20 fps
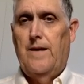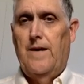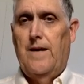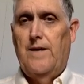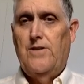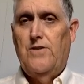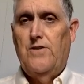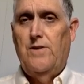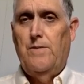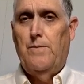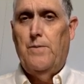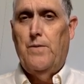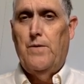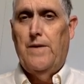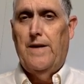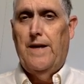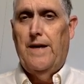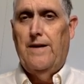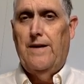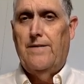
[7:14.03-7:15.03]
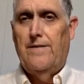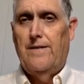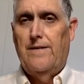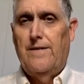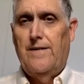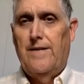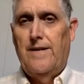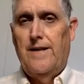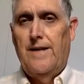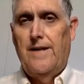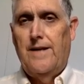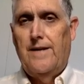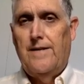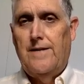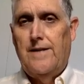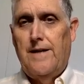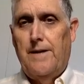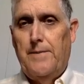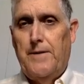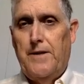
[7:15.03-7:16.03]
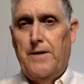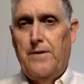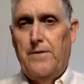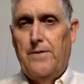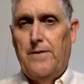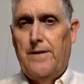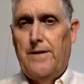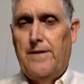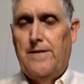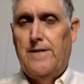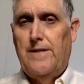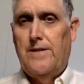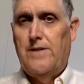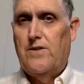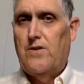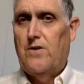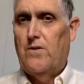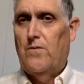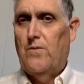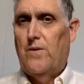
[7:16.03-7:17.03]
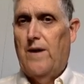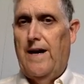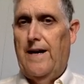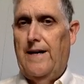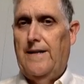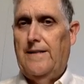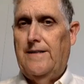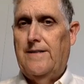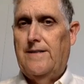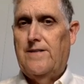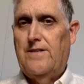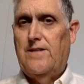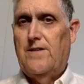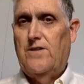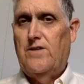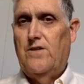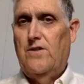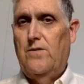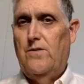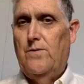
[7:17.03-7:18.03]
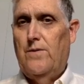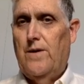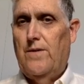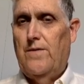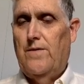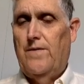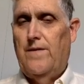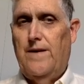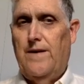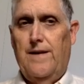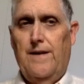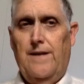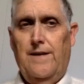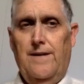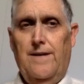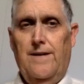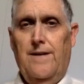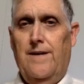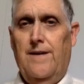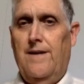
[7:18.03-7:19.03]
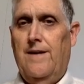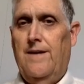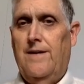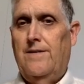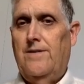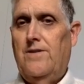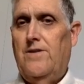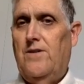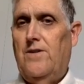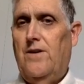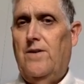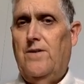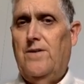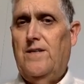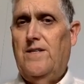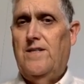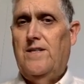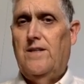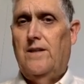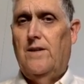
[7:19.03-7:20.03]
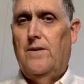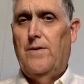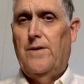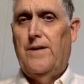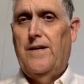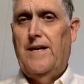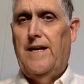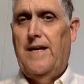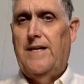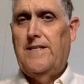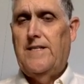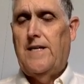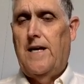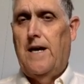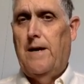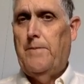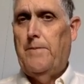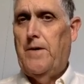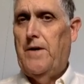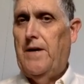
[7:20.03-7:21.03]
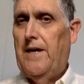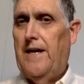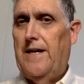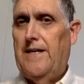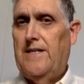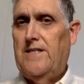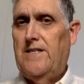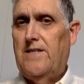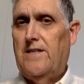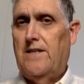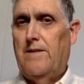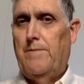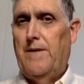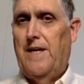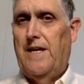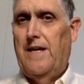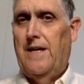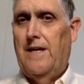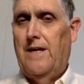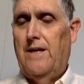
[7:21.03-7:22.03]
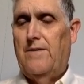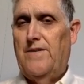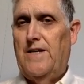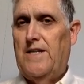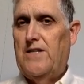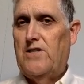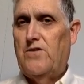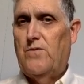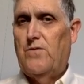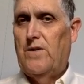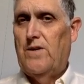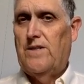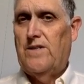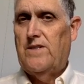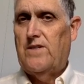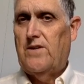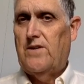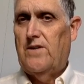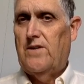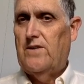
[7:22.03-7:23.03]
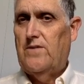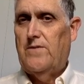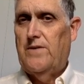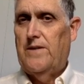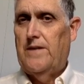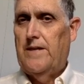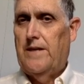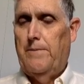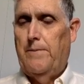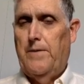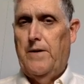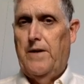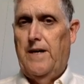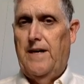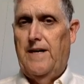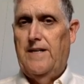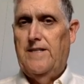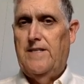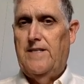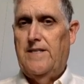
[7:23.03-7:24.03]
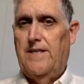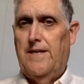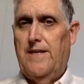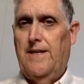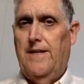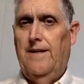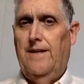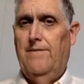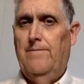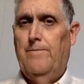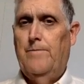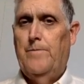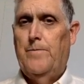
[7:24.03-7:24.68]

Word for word: I should point out the W in digital write is a two-word thing. Do you notice lowercase, uppercase, the beginning of each word starts with an uppercase thing?